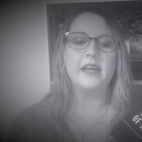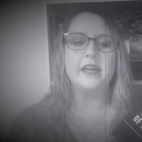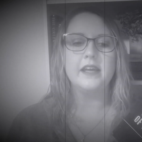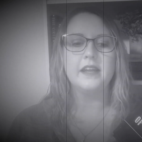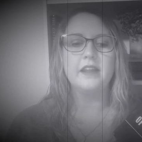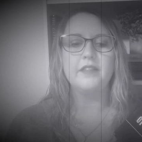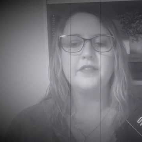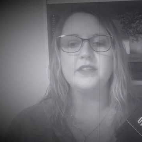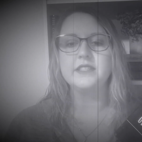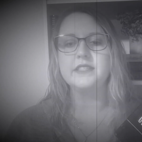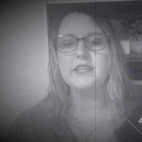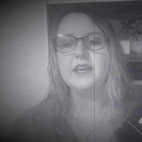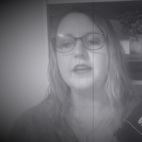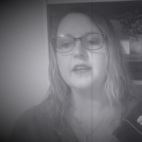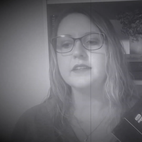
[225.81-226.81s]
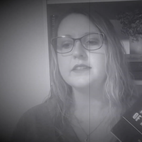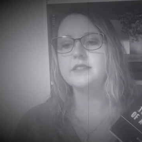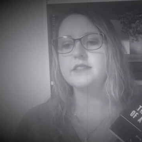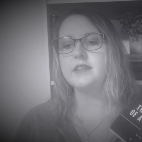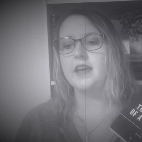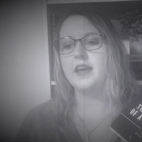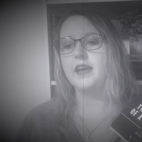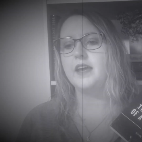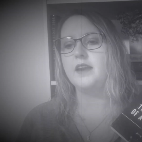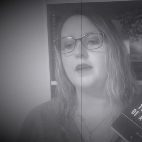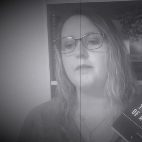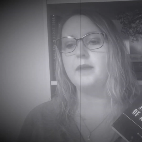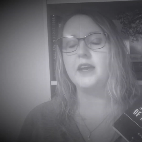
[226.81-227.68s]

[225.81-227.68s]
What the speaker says: in the scenes and